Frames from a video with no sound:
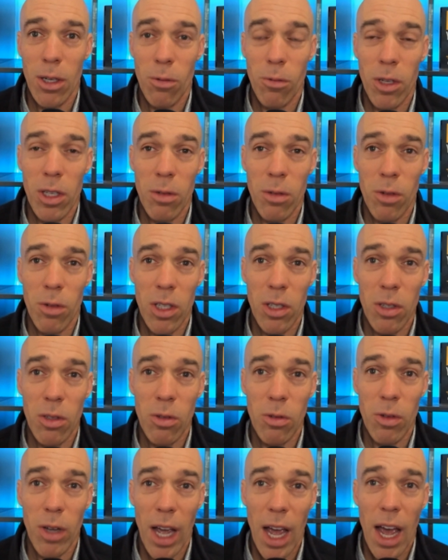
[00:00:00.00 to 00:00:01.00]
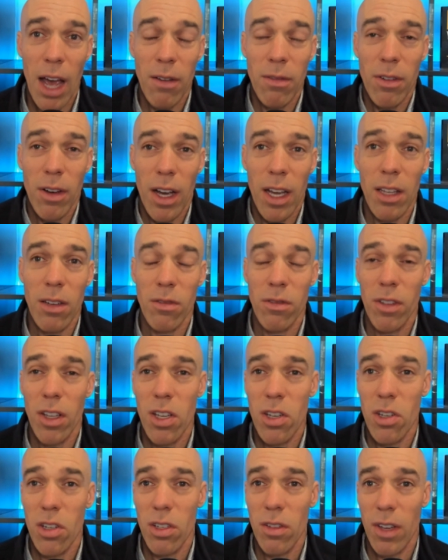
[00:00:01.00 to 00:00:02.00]
when you have high
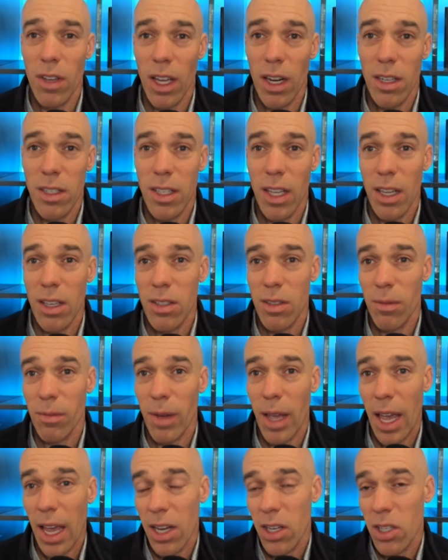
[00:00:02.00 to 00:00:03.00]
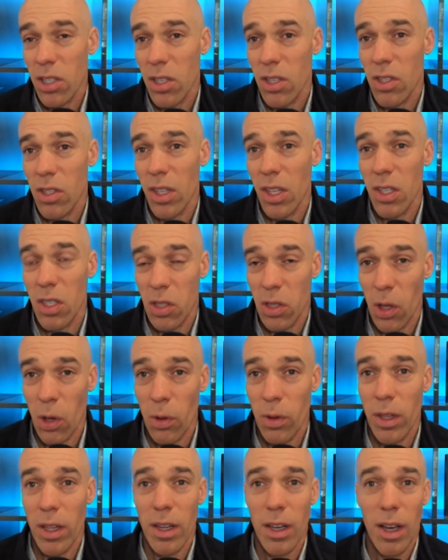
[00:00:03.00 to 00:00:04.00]
inflation, you've got to take some actions that
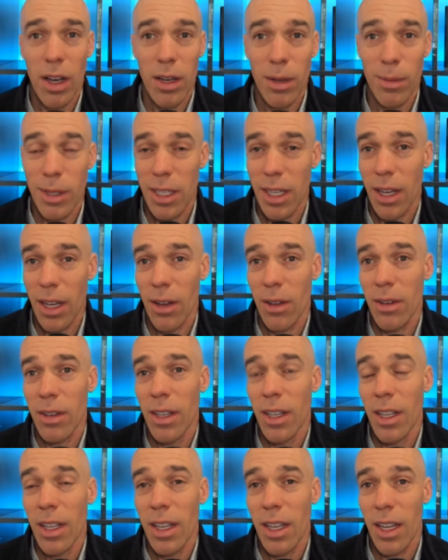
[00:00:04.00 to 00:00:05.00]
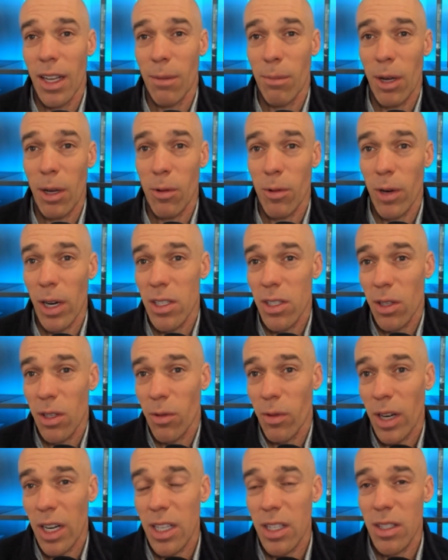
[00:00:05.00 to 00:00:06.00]
slow the economy down. And by raising
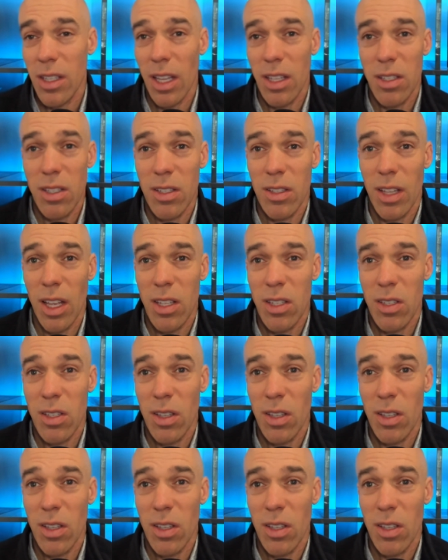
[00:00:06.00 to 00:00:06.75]
rates, that's a